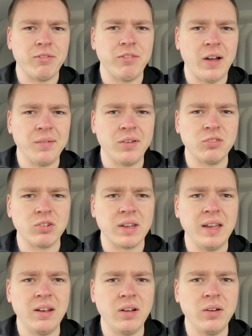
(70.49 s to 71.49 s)
500
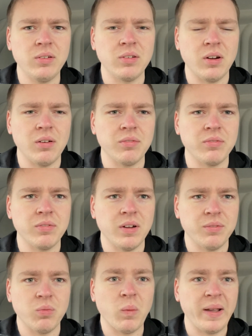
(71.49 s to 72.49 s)
kilos
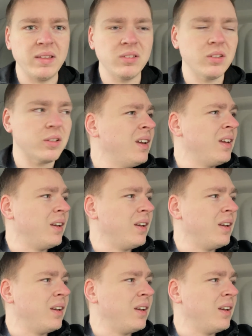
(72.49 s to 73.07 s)
of weight.